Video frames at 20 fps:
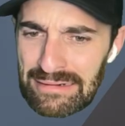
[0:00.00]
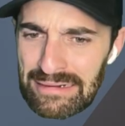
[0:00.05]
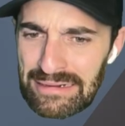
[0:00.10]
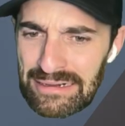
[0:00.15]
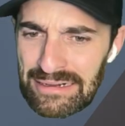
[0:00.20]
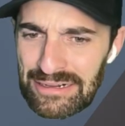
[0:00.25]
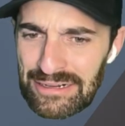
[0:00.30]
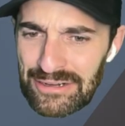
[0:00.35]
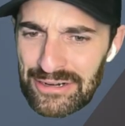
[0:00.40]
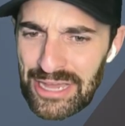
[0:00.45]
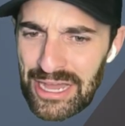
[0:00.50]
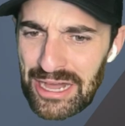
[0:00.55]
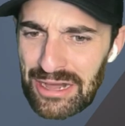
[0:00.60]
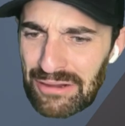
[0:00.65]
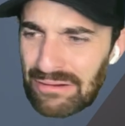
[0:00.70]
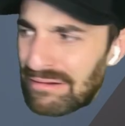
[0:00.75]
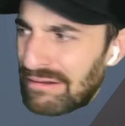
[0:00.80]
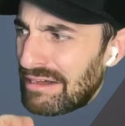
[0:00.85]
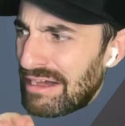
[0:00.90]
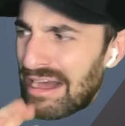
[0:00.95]
Oh
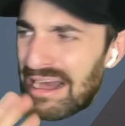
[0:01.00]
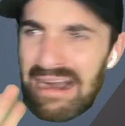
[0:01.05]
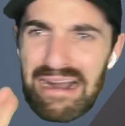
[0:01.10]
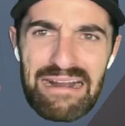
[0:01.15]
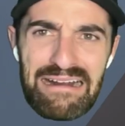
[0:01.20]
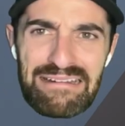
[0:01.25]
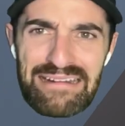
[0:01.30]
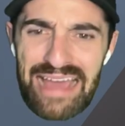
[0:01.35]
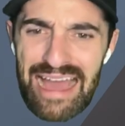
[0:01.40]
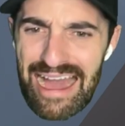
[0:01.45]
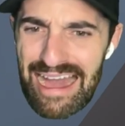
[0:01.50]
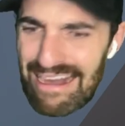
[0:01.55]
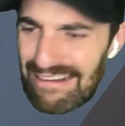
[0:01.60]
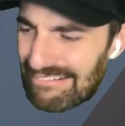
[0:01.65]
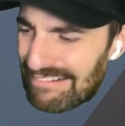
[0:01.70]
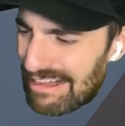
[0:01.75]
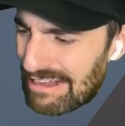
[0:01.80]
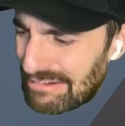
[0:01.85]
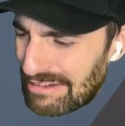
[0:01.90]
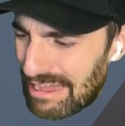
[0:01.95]
no! Oh
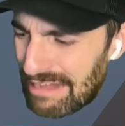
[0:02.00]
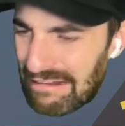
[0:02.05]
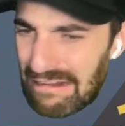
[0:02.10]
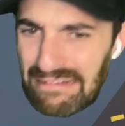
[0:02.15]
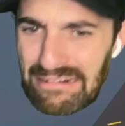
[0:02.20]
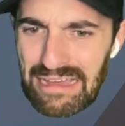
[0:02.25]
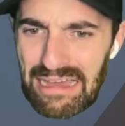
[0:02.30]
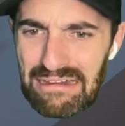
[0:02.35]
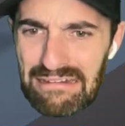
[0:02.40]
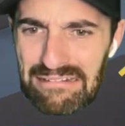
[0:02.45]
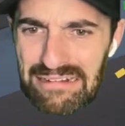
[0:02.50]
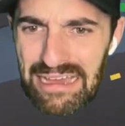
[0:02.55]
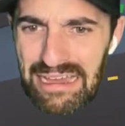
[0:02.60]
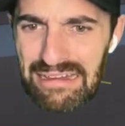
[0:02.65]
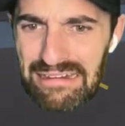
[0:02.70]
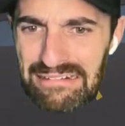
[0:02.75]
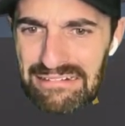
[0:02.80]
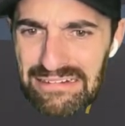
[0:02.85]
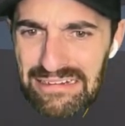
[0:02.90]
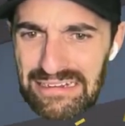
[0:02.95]
no! Oh no! No!
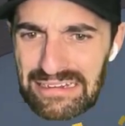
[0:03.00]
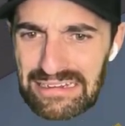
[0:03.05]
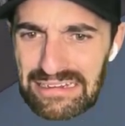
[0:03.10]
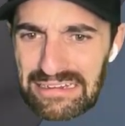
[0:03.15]
No!